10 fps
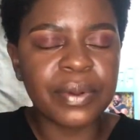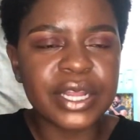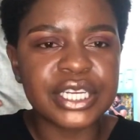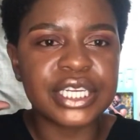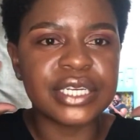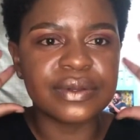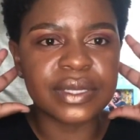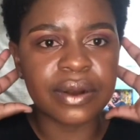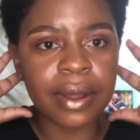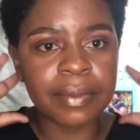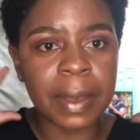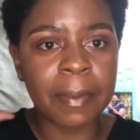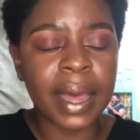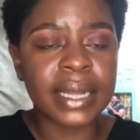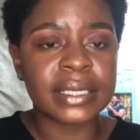shield around my
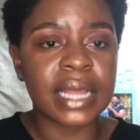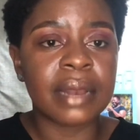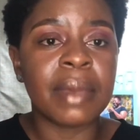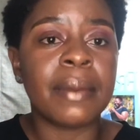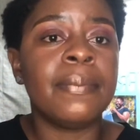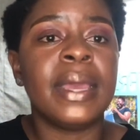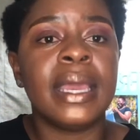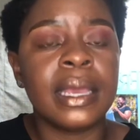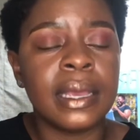mind and my being